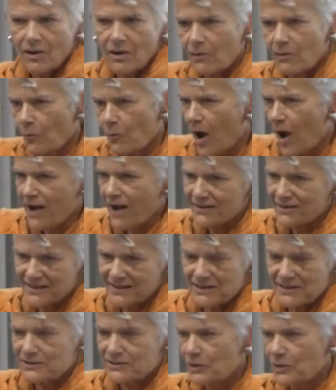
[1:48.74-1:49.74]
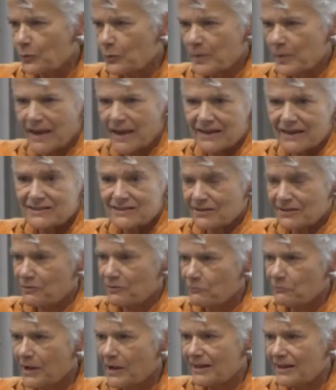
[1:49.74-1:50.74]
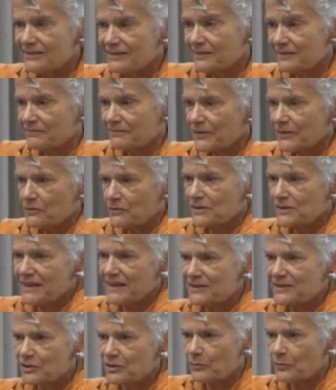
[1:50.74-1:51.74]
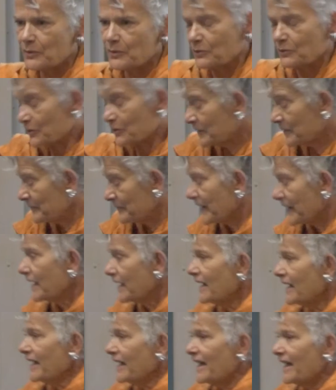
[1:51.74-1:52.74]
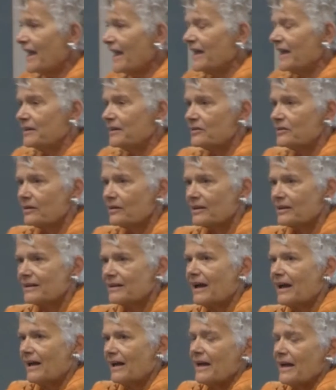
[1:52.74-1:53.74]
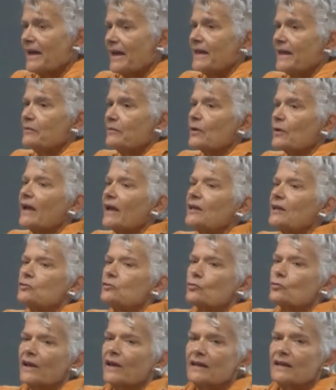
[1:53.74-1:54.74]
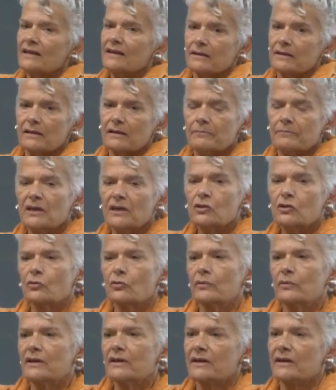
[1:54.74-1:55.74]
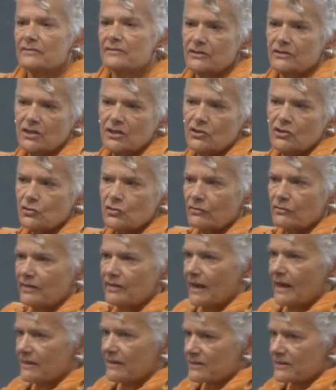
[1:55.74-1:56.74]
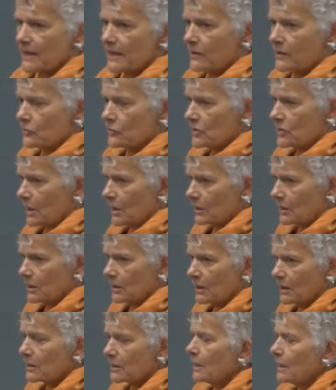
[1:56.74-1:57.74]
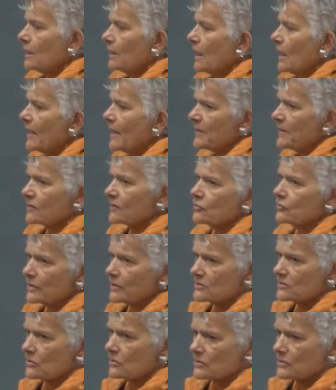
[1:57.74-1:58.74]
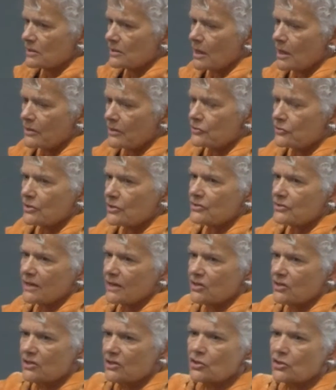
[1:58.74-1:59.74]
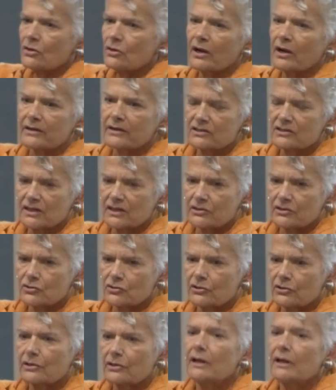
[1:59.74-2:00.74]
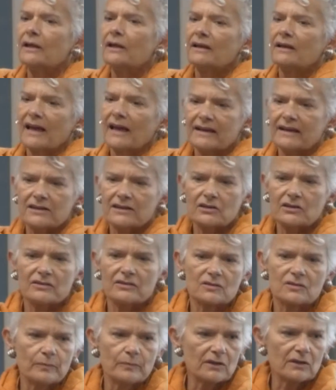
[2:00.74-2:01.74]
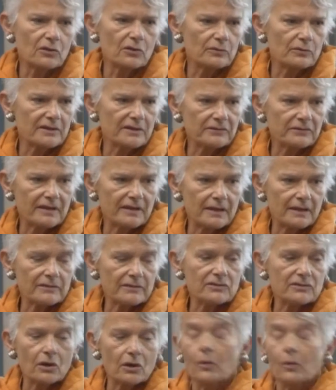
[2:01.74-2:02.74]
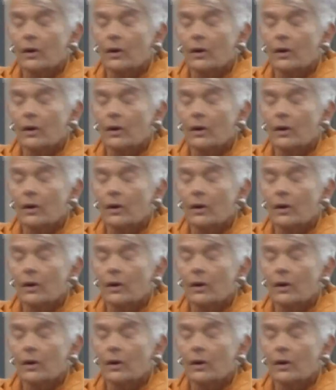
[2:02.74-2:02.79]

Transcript: walked at a slow pace while using his computer. And I had trained mid-career as a teacher of the Alexander technique. I'm actually a sociologist. I teach in architecture, and I did this mid-career thing. So